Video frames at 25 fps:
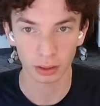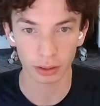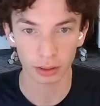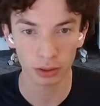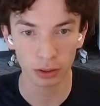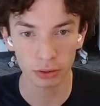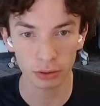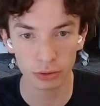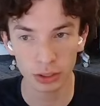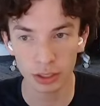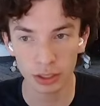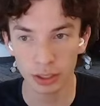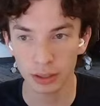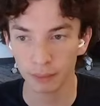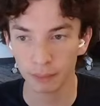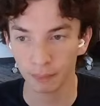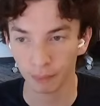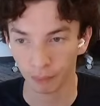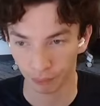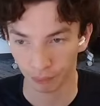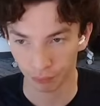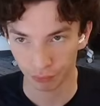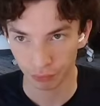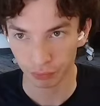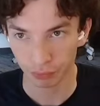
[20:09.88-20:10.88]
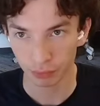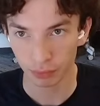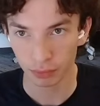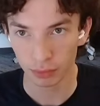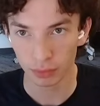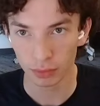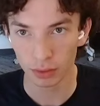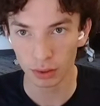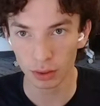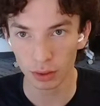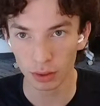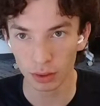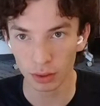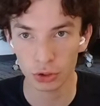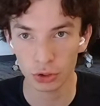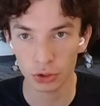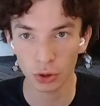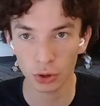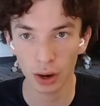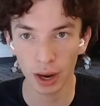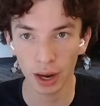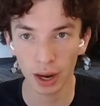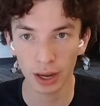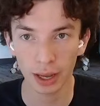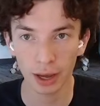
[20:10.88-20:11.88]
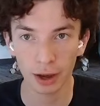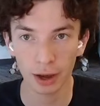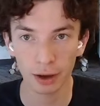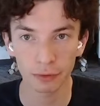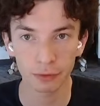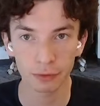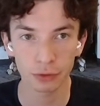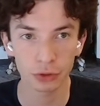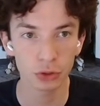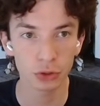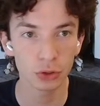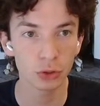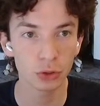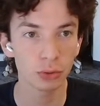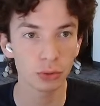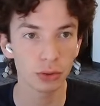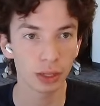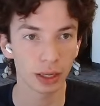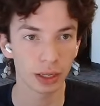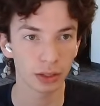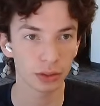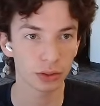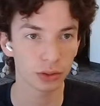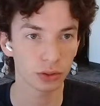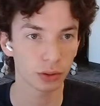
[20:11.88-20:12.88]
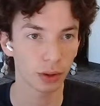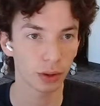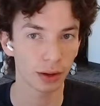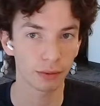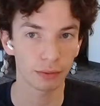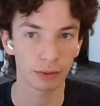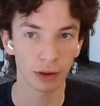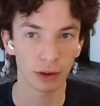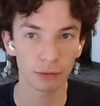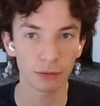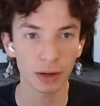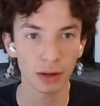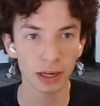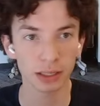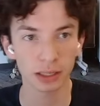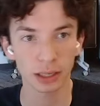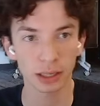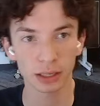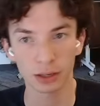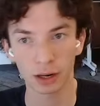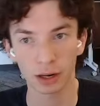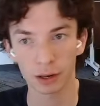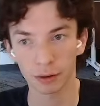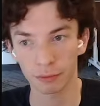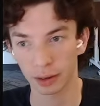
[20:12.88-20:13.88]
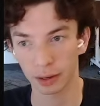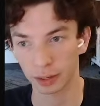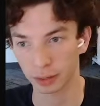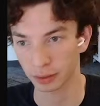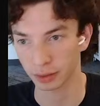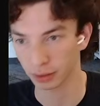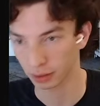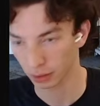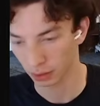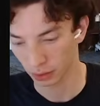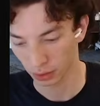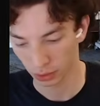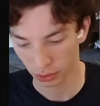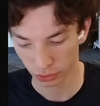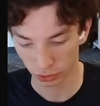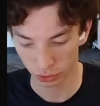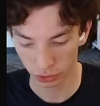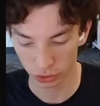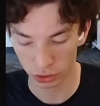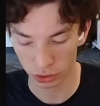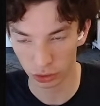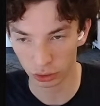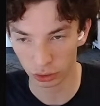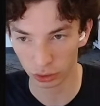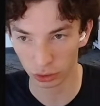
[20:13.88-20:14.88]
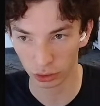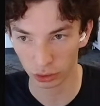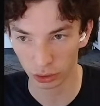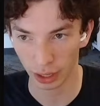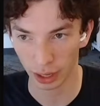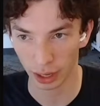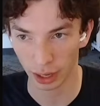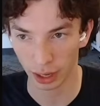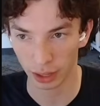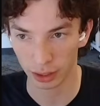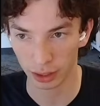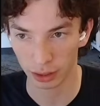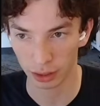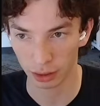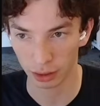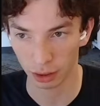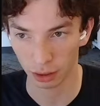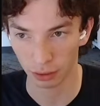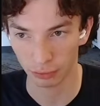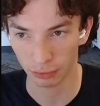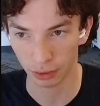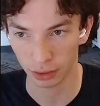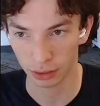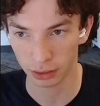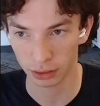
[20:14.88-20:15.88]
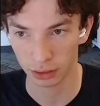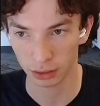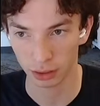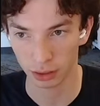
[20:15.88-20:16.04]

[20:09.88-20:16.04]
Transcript: Ghosty. So I have two things. So I have effect and non-effect. So let's just look at non-effect